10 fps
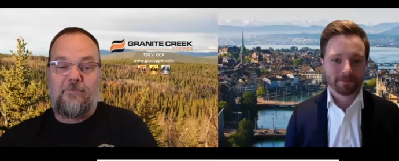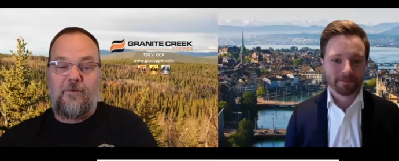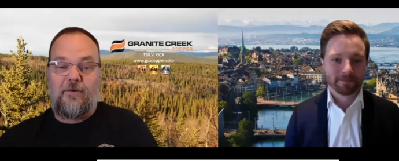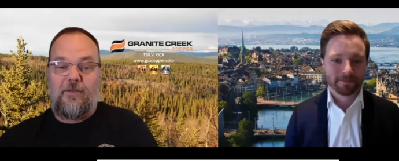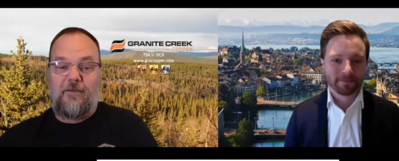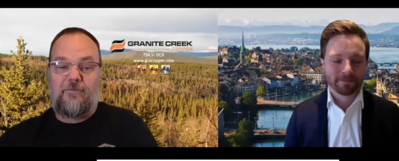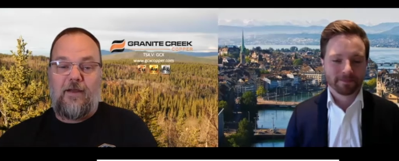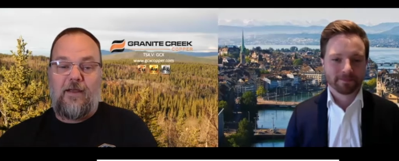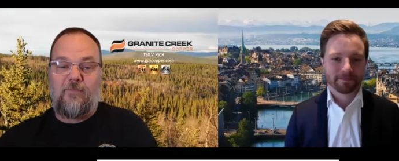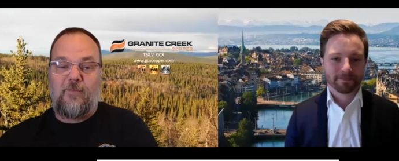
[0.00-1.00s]
Speaker 1: for thanks for
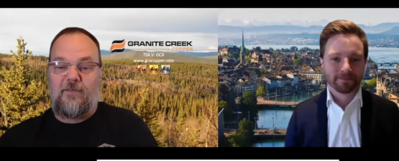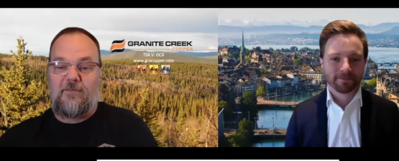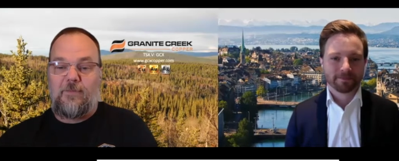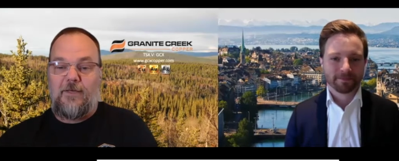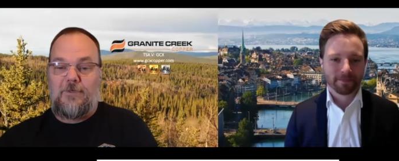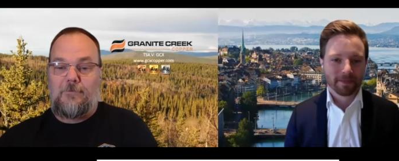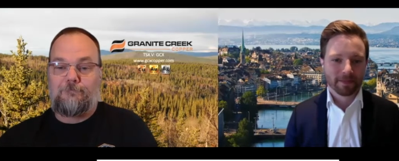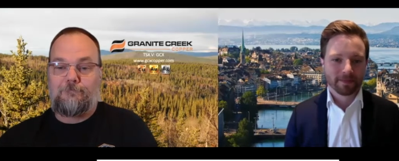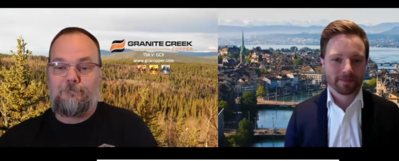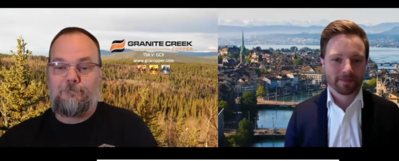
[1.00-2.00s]
having me. It's a pleasure.
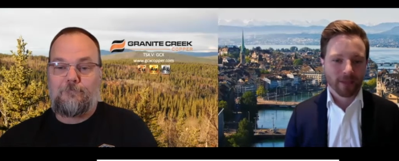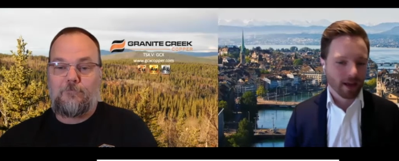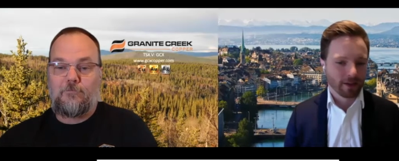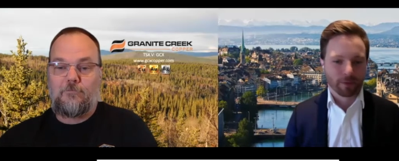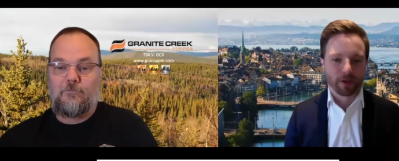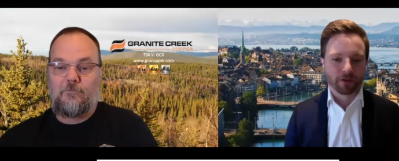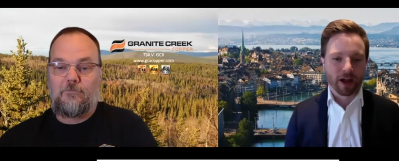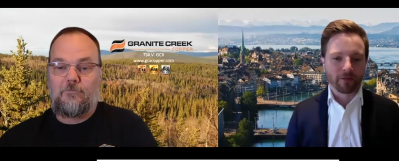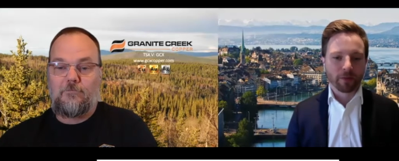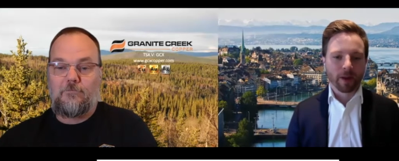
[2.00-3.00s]
Uh, it's a pleasure to
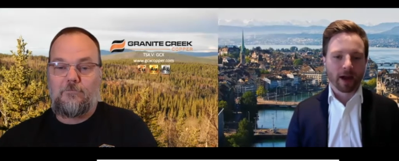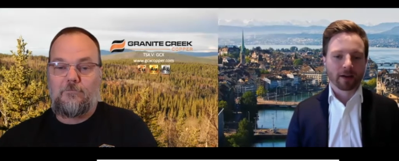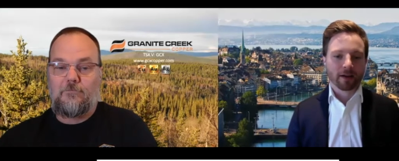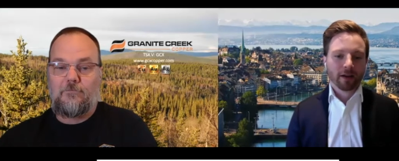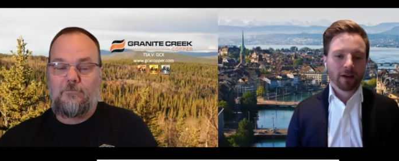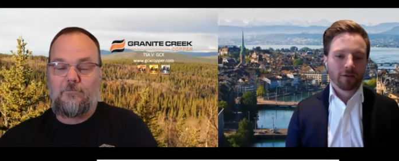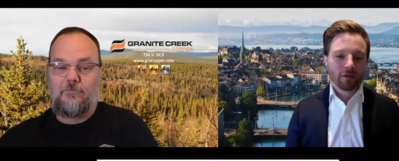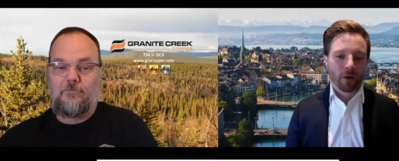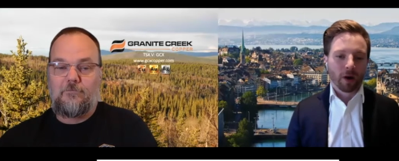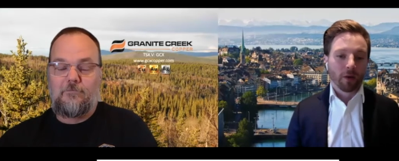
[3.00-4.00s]
have you back.
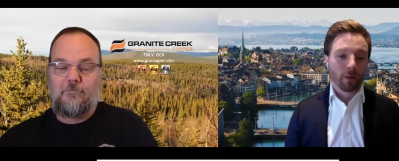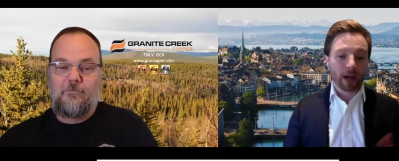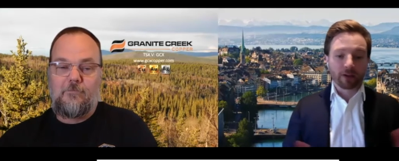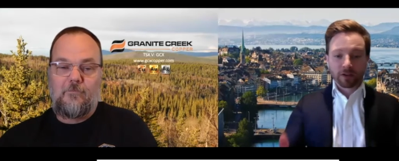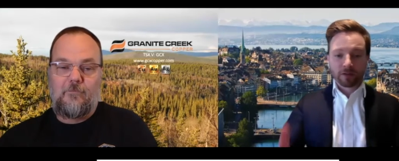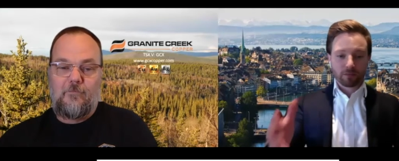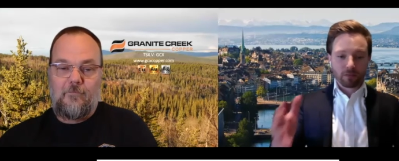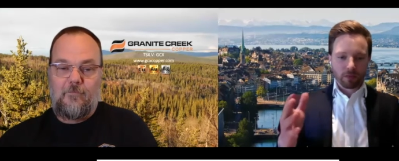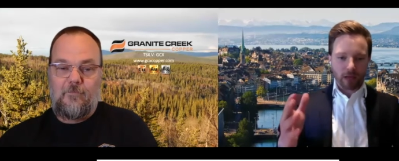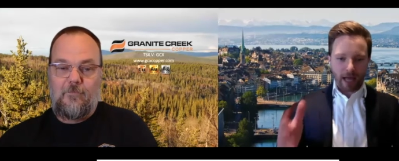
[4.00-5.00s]
So uh, we actually
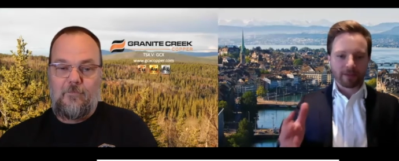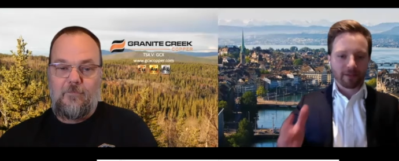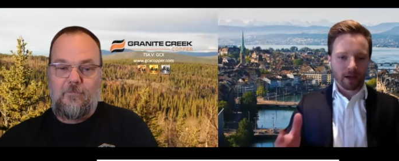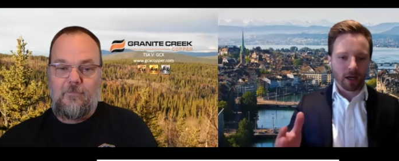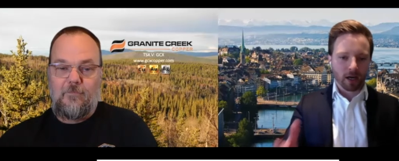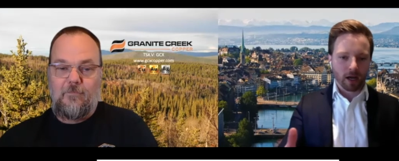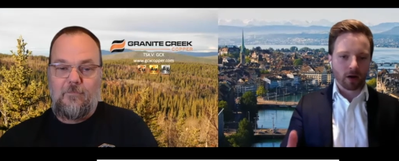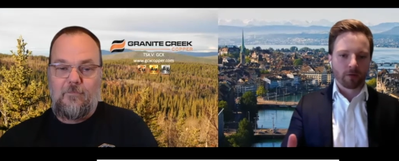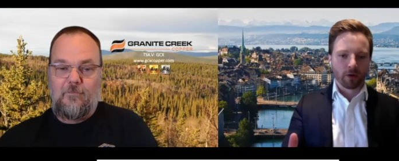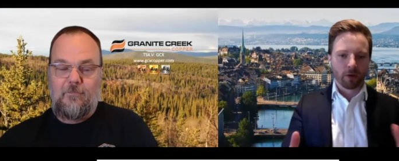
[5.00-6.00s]
last did an
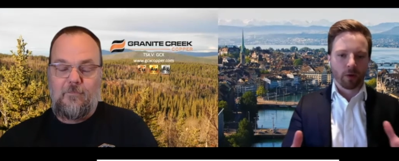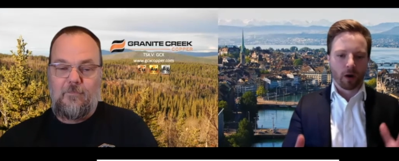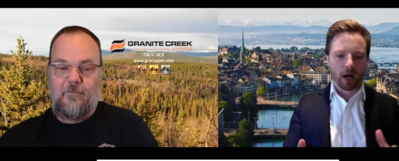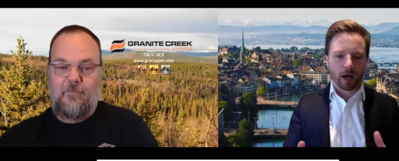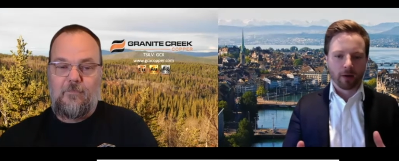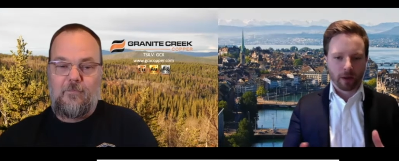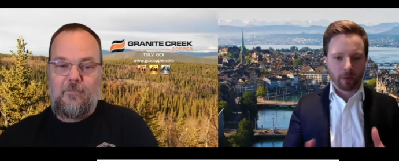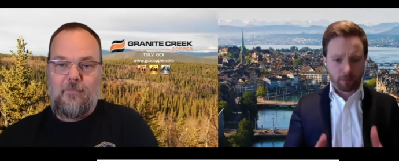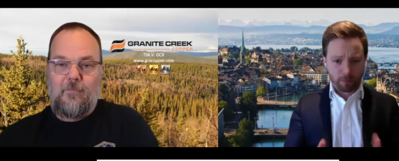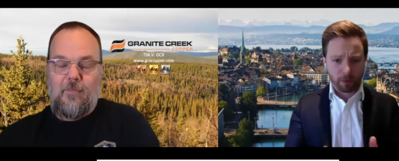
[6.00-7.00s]
interview uh, that
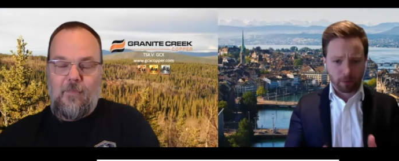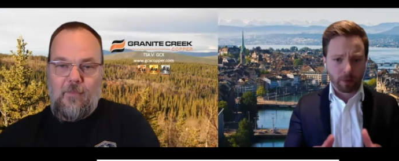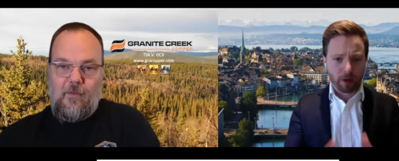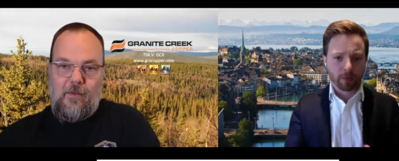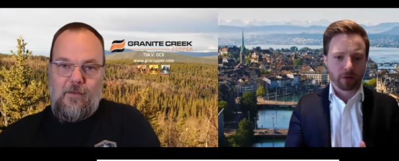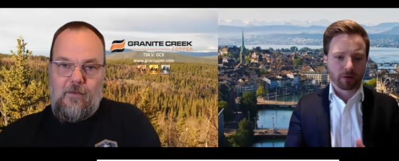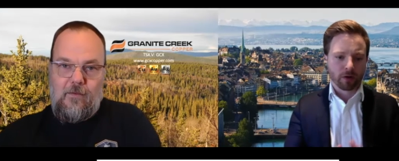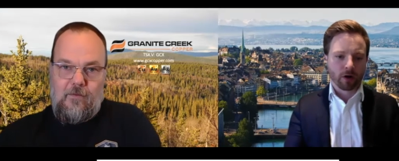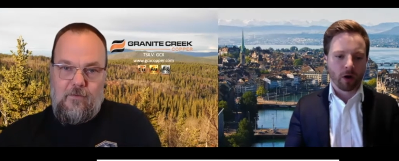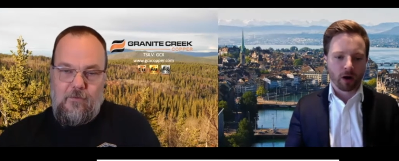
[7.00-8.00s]
was it was published
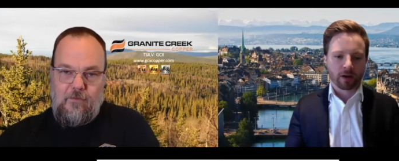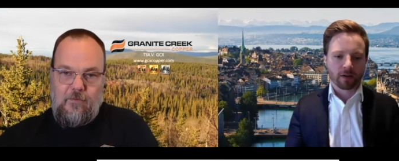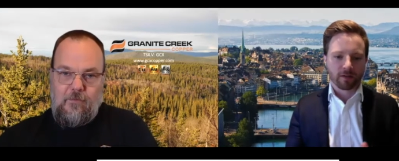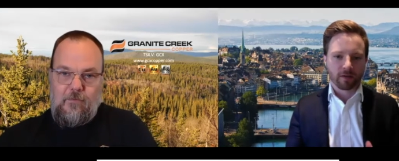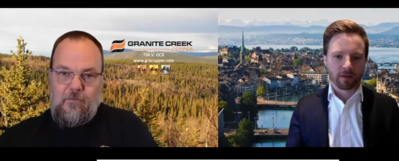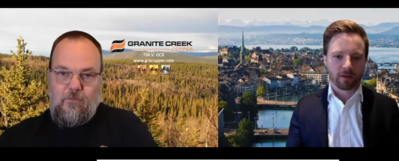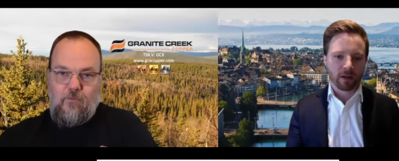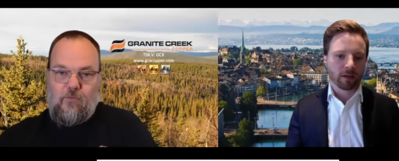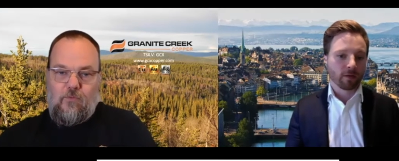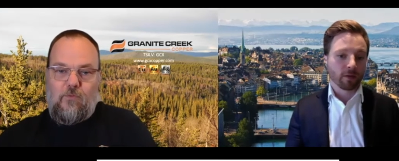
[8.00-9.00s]
on August
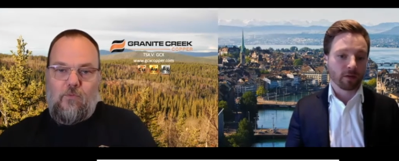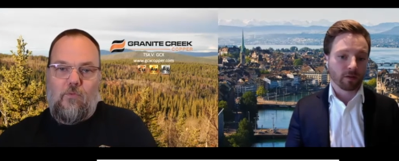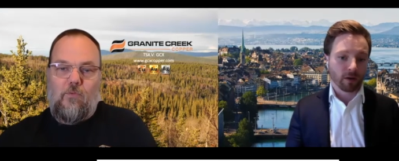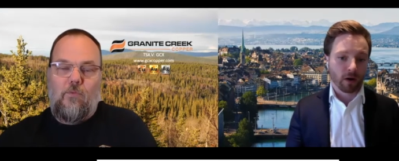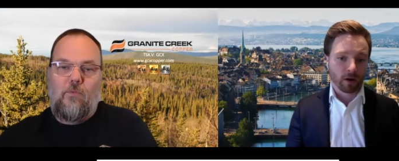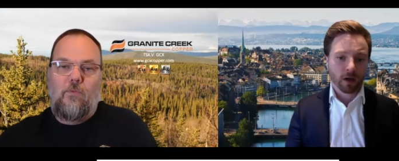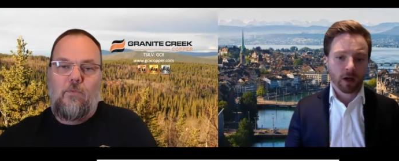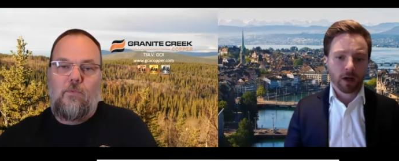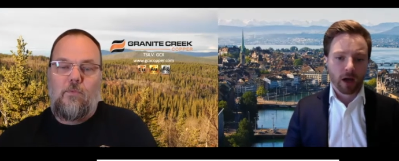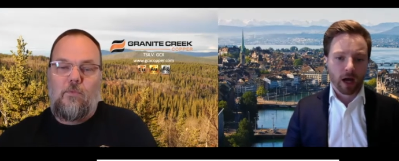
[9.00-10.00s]
17th of this year.
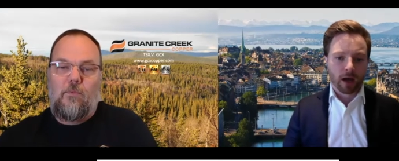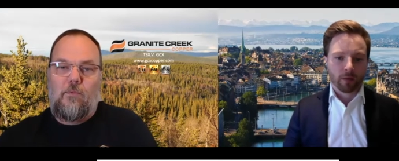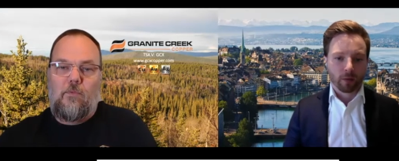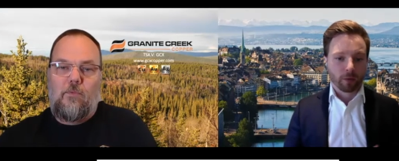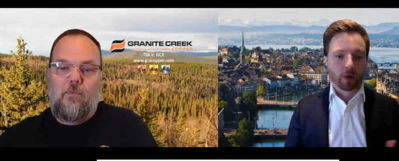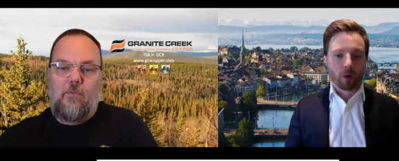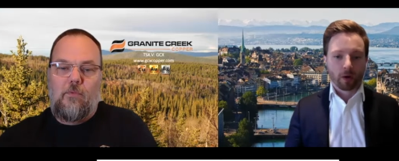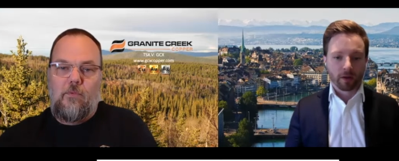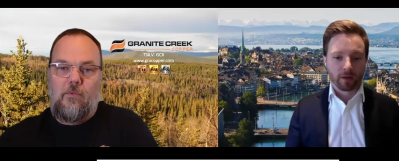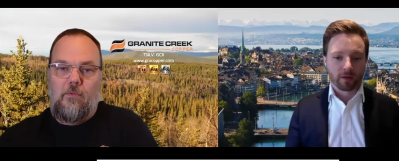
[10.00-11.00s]
Uh, we're
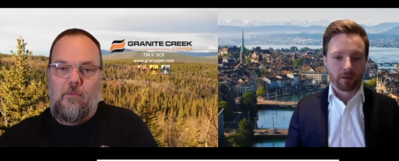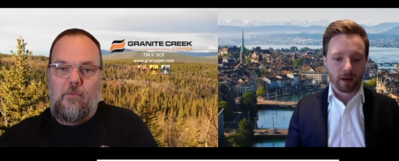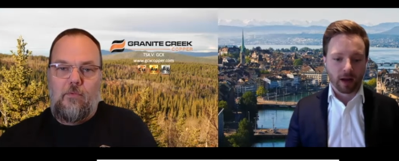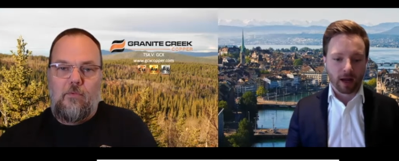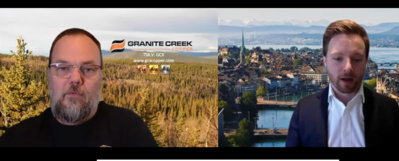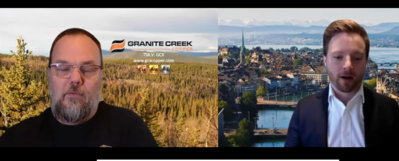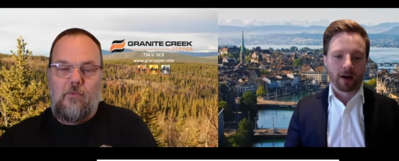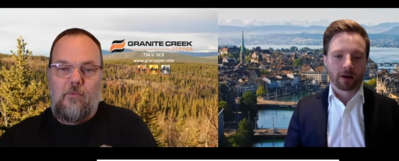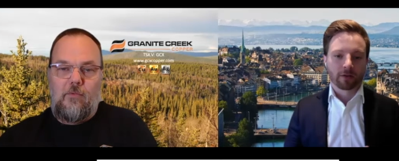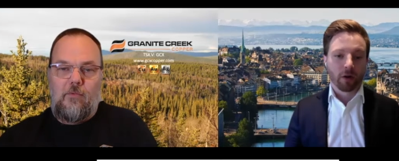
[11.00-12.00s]
recording this today on
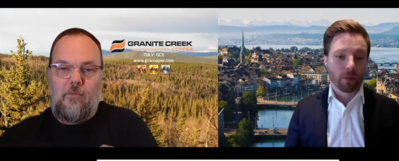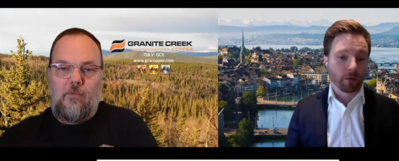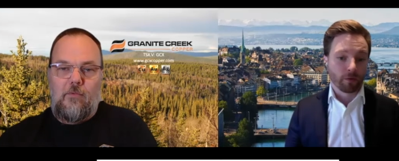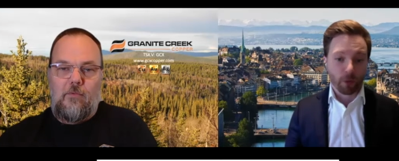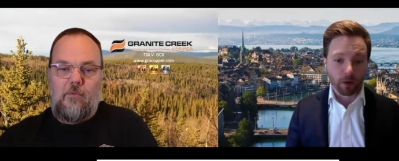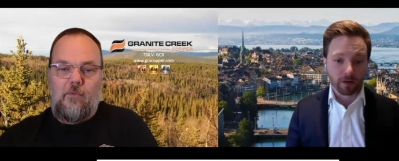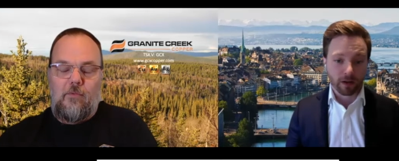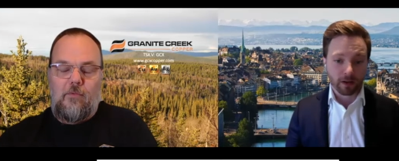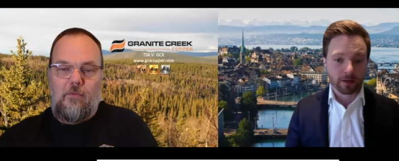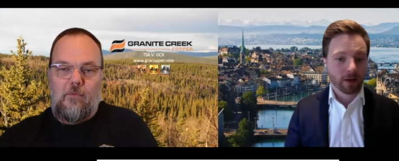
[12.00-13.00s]
October
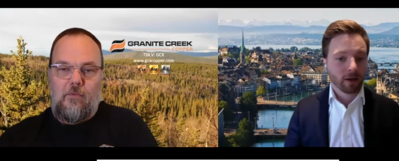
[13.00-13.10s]
14th.